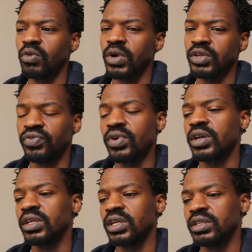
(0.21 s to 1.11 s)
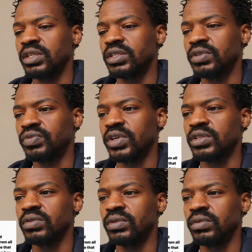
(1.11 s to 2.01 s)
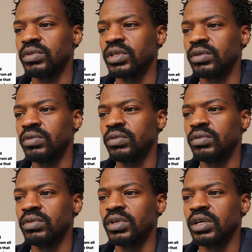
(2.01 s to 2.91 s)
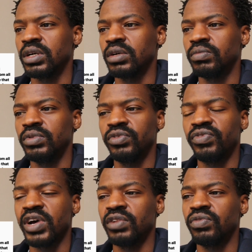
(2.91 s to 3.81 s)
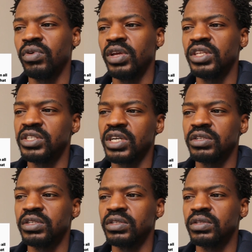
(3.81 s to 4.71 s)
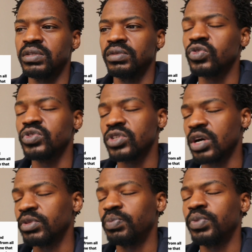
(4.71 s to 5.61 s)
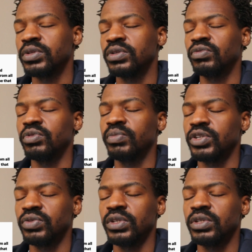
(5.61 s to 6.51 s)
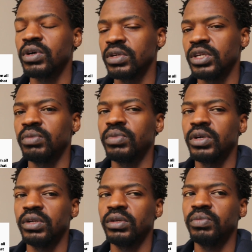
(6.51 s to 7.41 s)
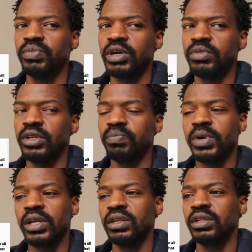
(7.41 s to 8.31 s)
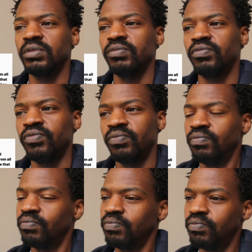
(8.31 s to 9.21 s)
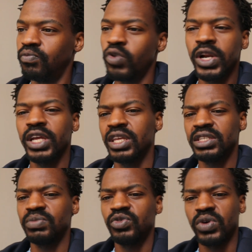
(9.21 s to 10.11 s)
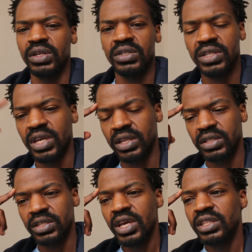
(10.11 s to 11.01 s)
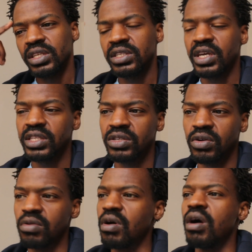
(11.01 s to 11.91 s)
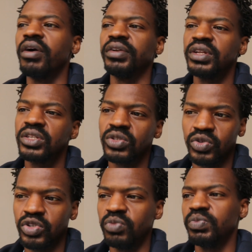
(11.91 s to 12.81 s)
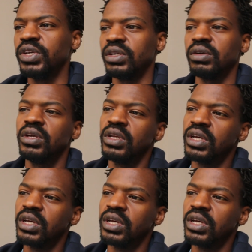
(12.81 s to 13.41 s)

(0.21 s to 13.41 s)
What Euphonik and DJ Fresh could do, they could uh, you know, file for injunctions to stop the person from actually talking about it in public. But what I can seem to understand is these cats go on social media